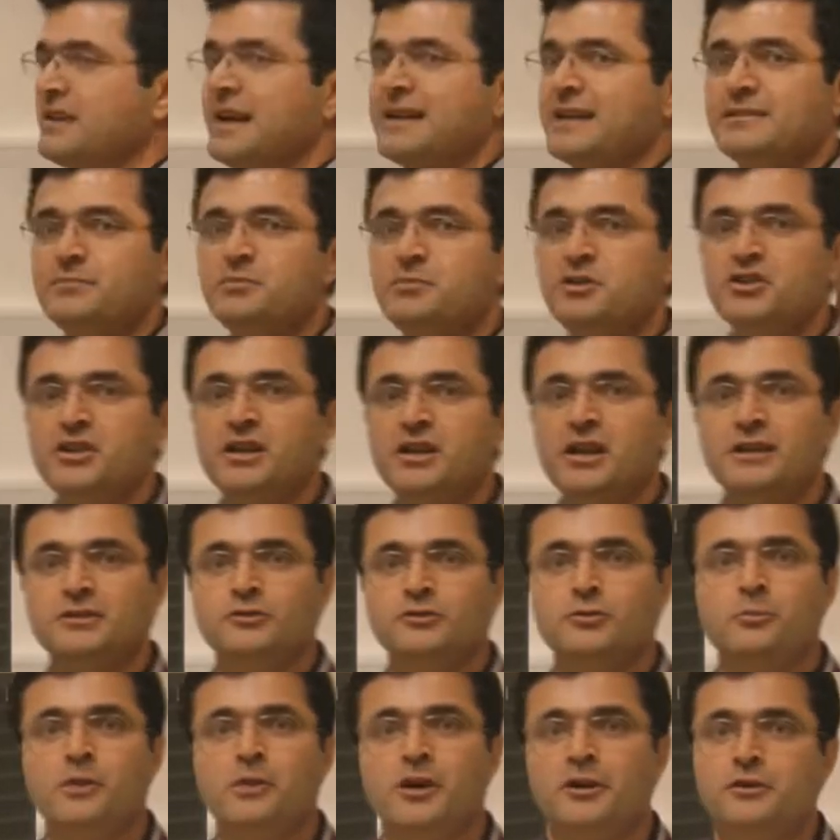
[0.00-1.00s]
transmission
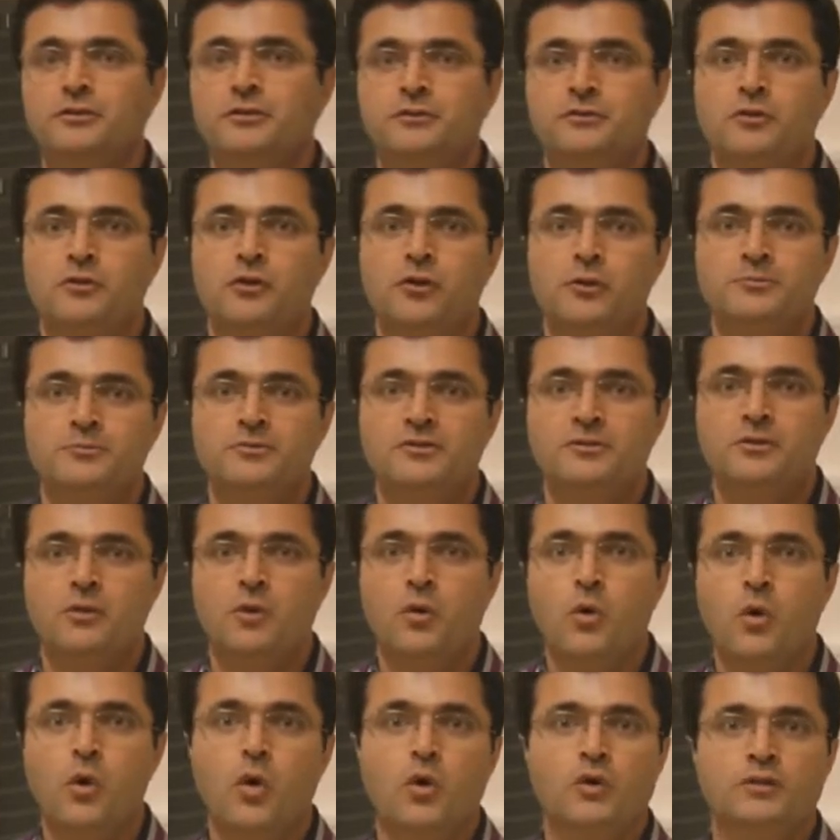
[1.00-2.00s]
electron microscopes
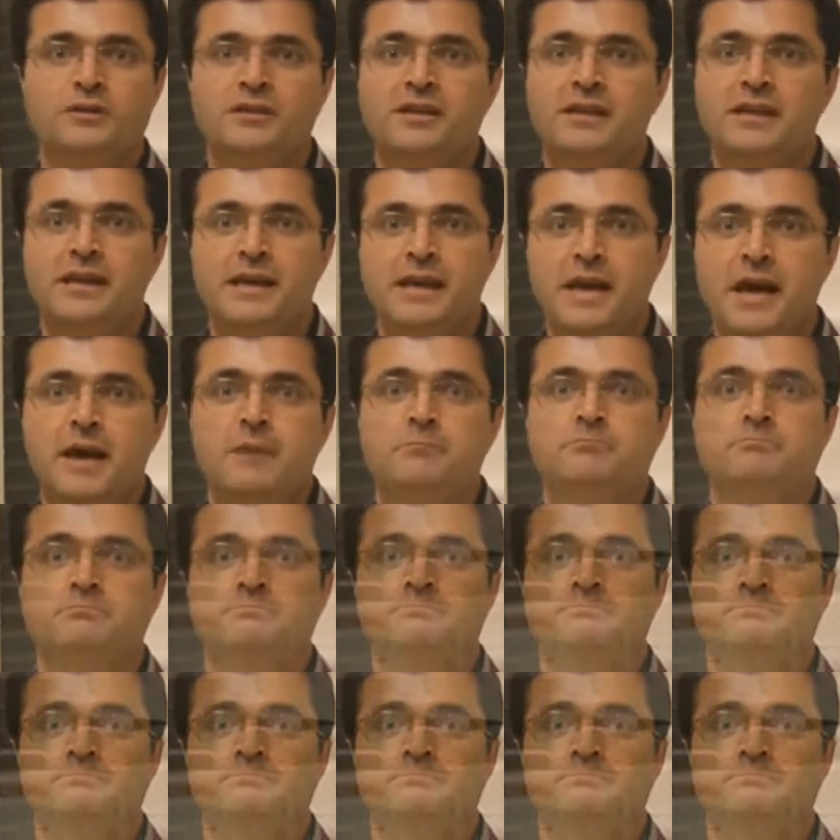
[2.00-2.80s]
or TEM.